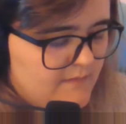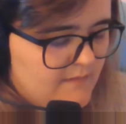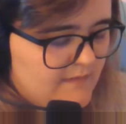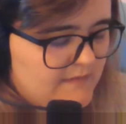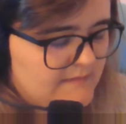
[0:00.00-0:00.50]

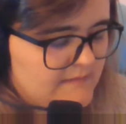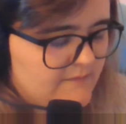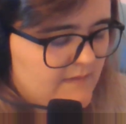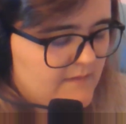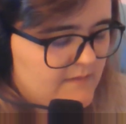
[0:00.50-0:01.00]
I'd
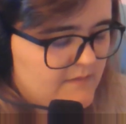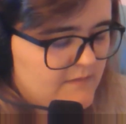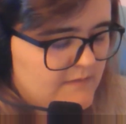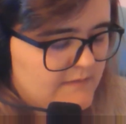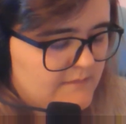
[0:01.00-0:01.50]
give anything
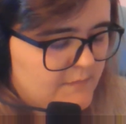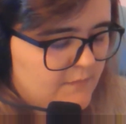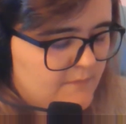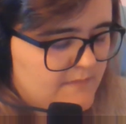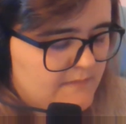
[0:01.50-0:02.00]
just to let them
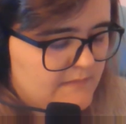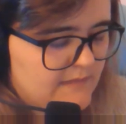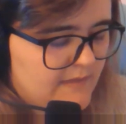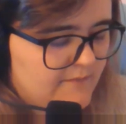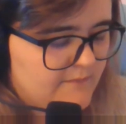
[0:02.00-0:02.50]
know I'm still
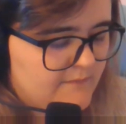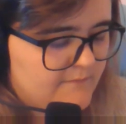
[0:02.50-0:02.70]
alive.